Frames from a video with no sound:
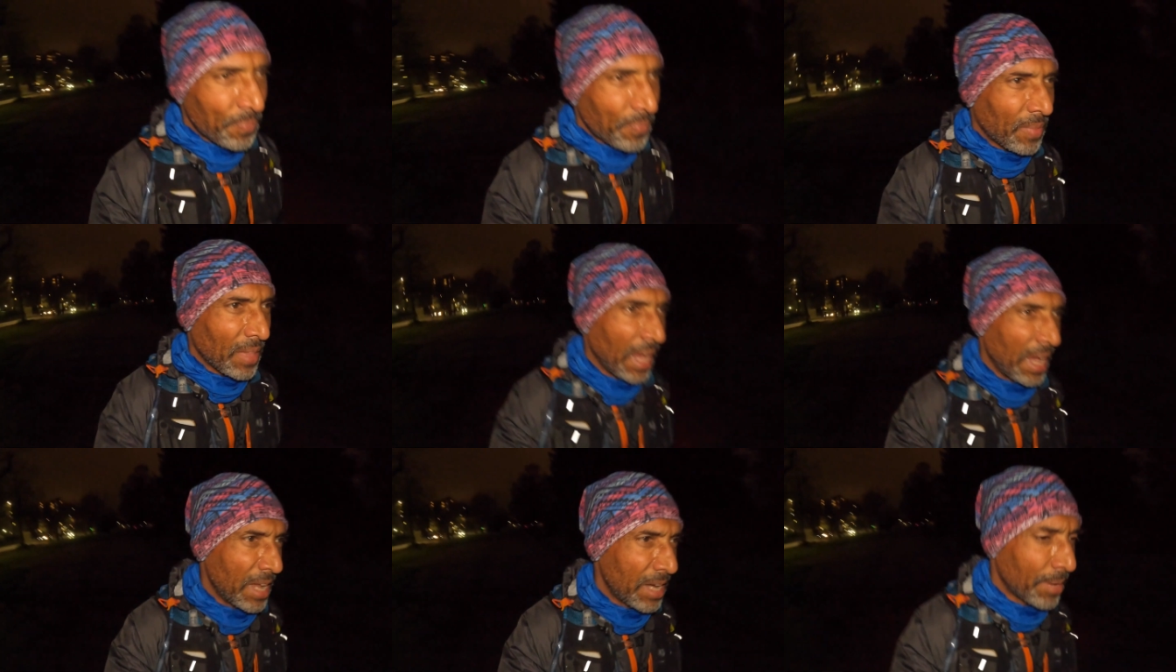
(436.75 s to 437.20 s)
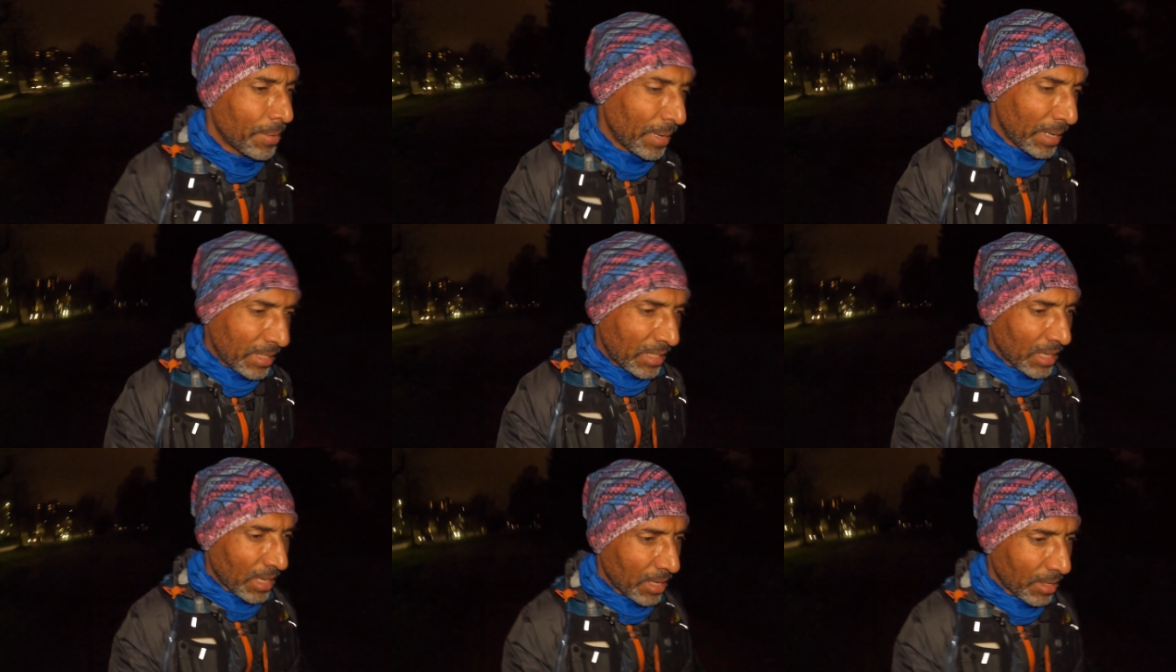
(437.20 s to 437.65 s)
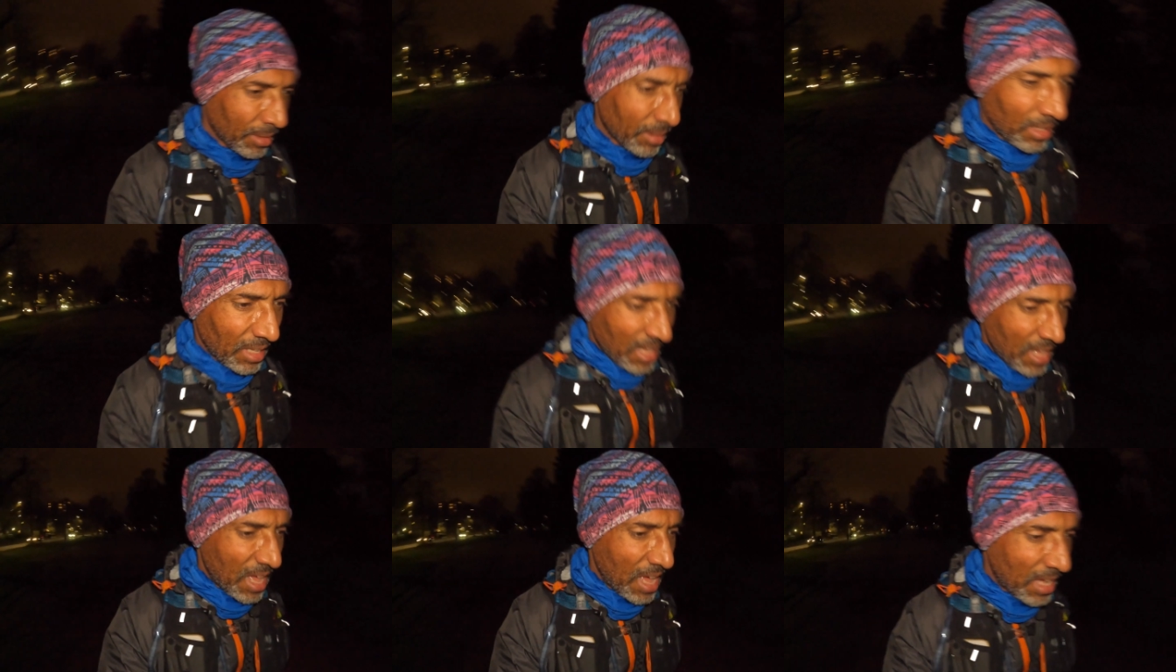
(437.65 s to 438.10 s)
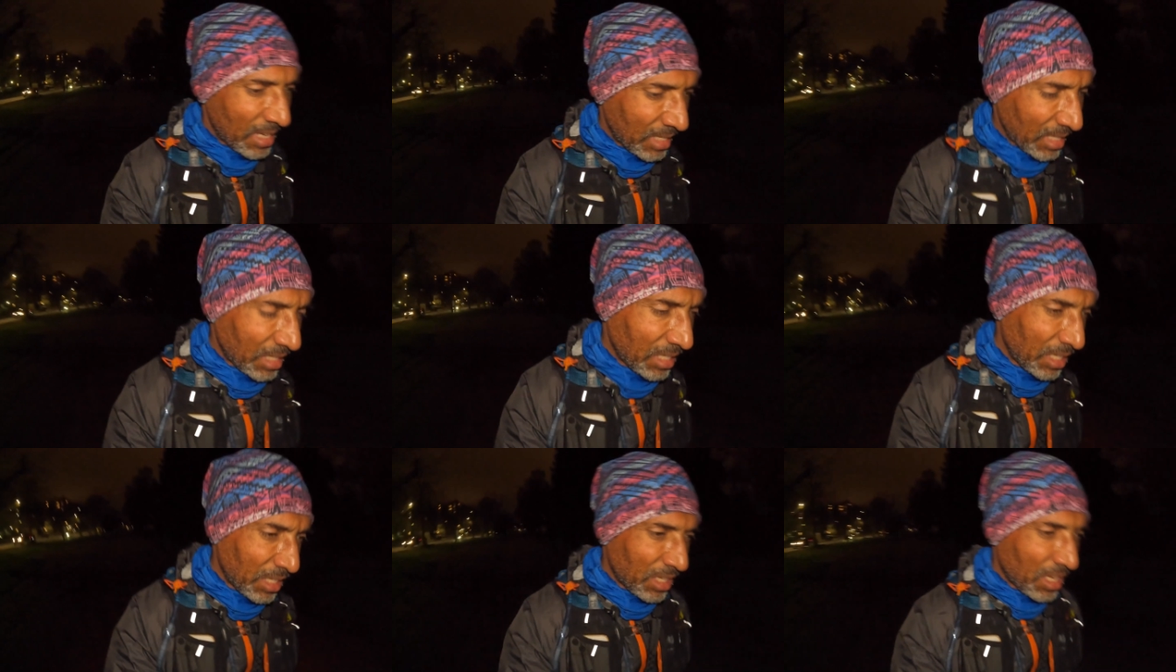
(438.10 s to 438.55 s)
Anyway, so as
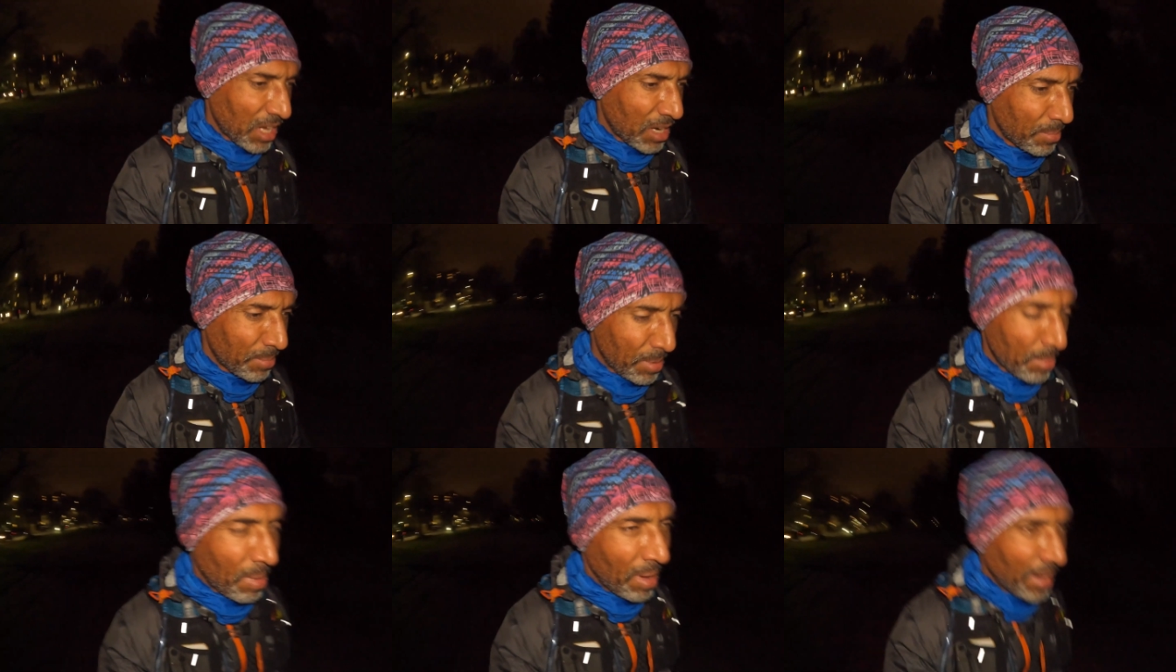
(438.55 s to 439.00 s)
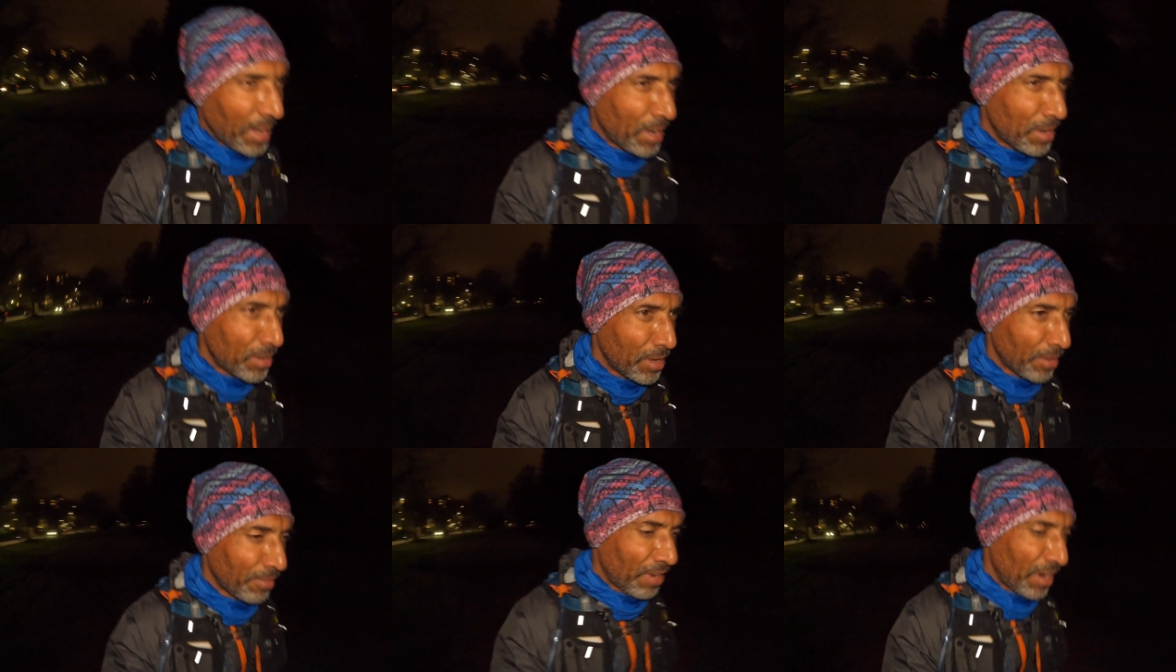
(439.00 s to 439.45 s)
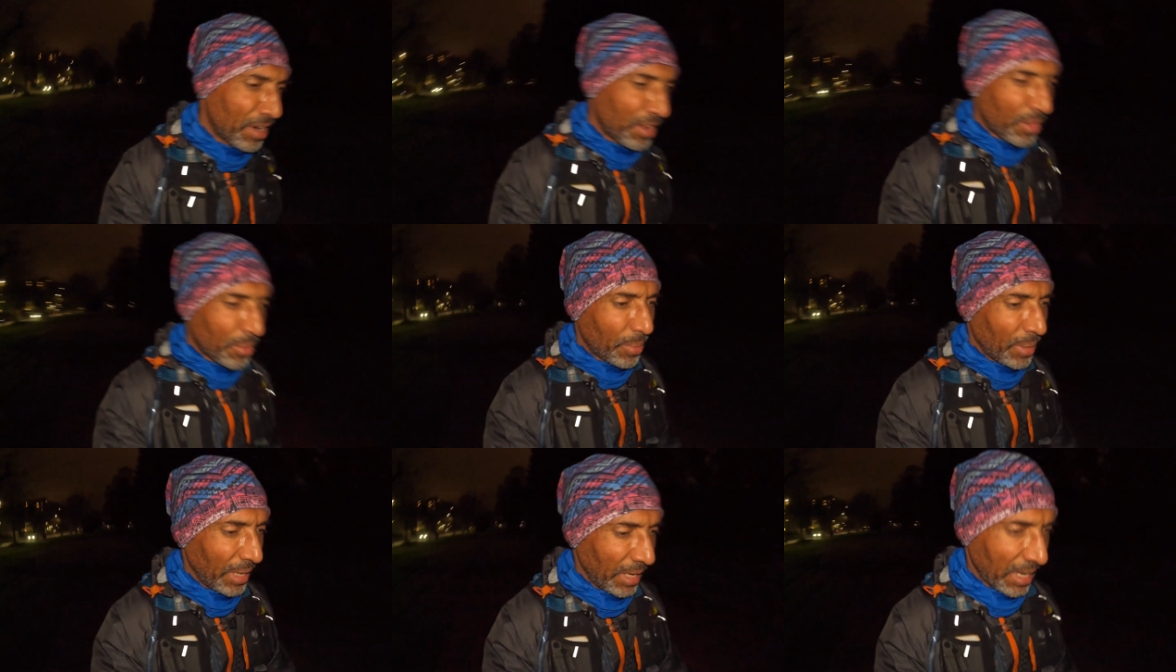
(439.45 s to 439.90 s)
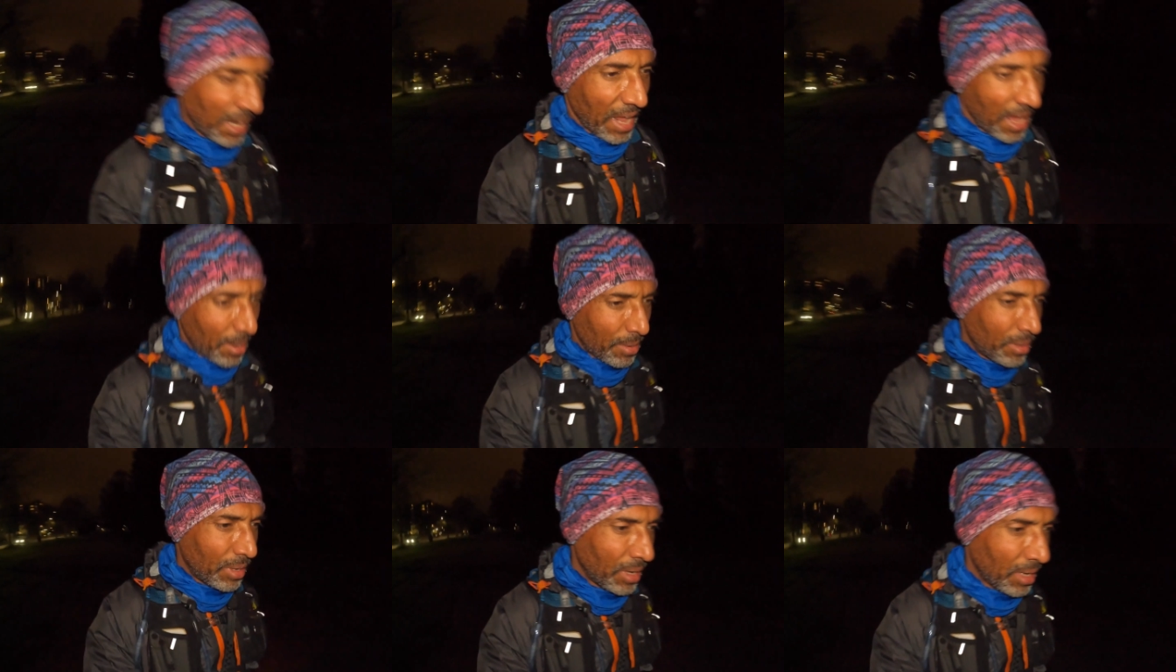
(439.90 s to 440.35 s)
this is going to be my only run of the week
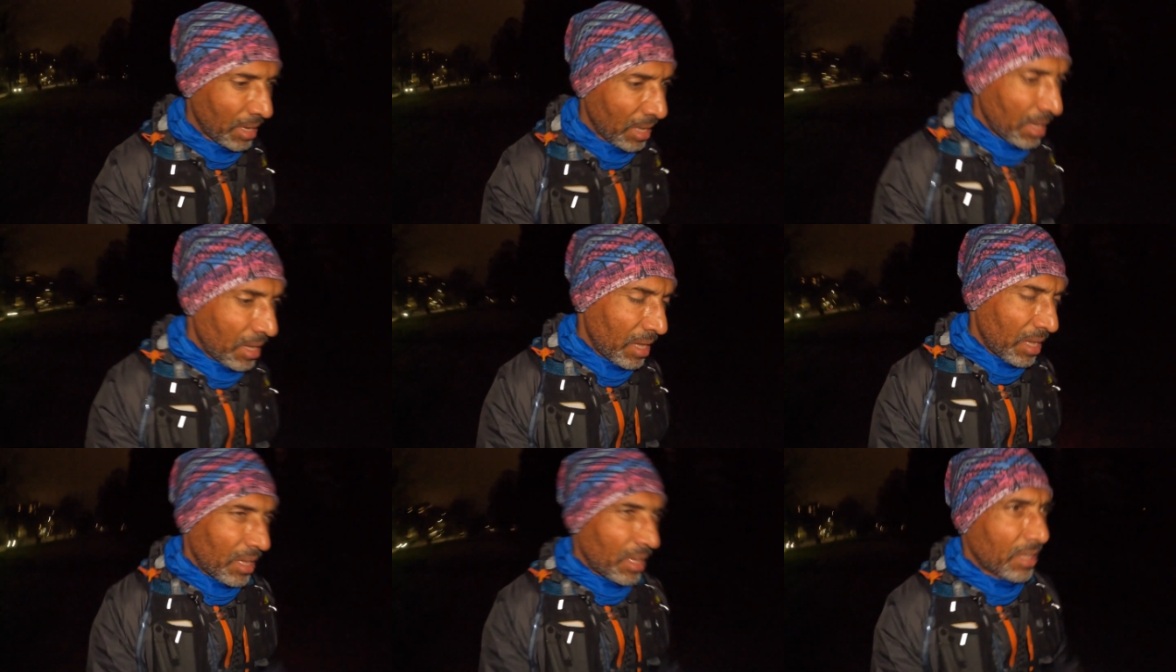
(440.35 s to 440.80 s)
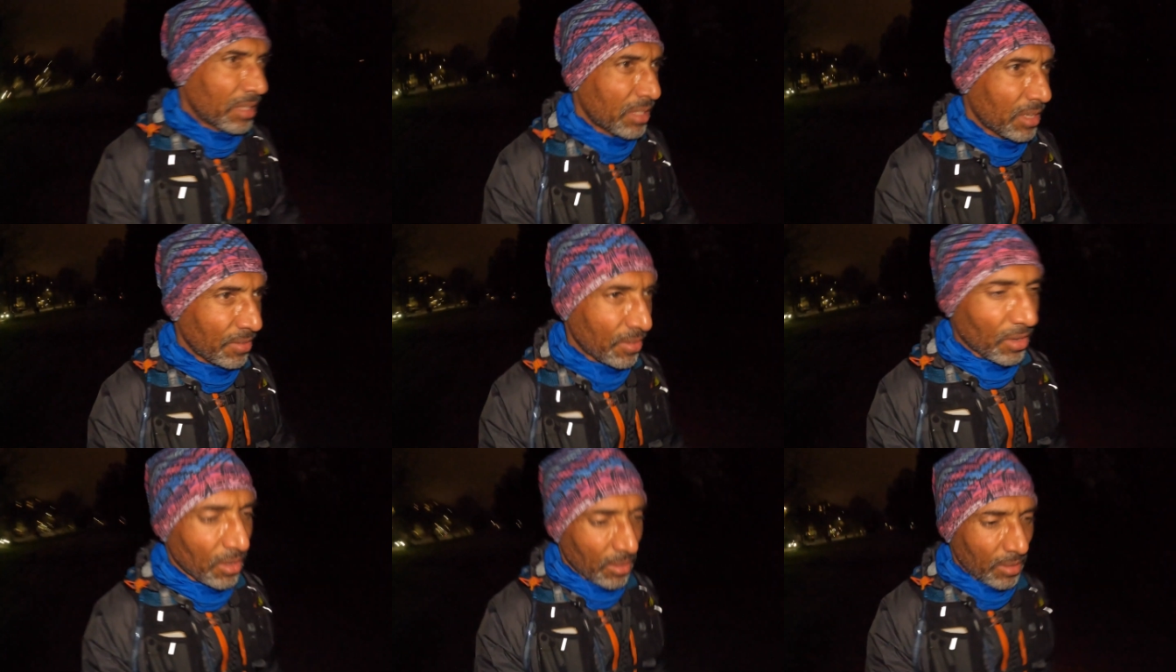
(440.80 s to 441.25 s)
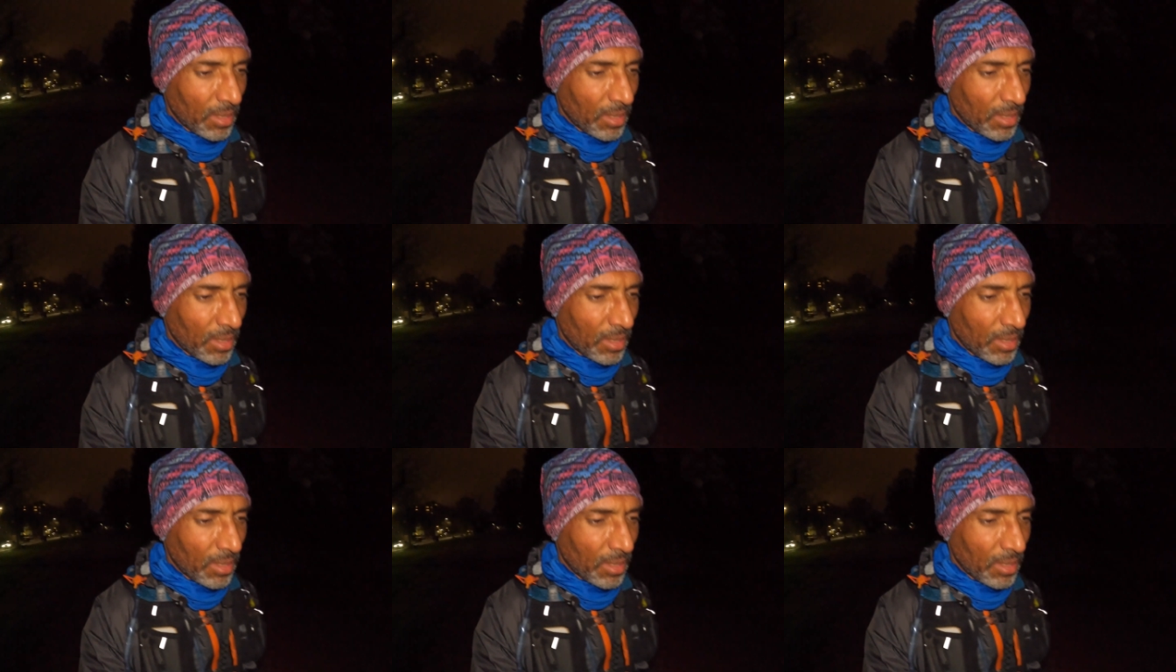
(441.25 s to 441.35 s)
now, because I've got